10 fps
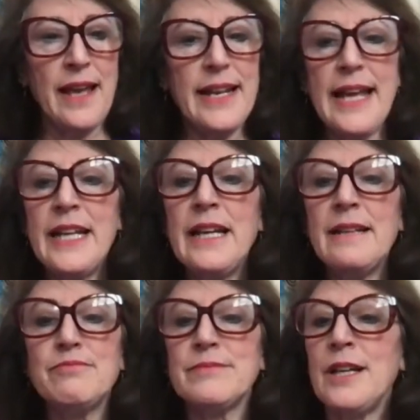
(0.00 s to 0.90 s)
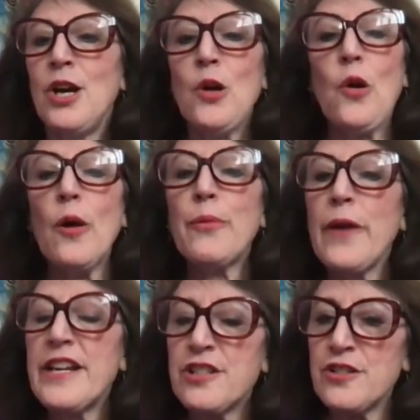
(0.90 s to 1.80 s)
And any
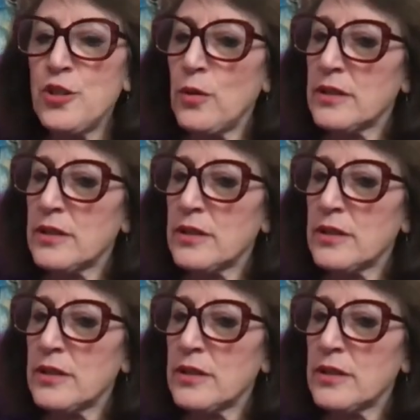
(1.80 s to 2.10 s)
corporations who are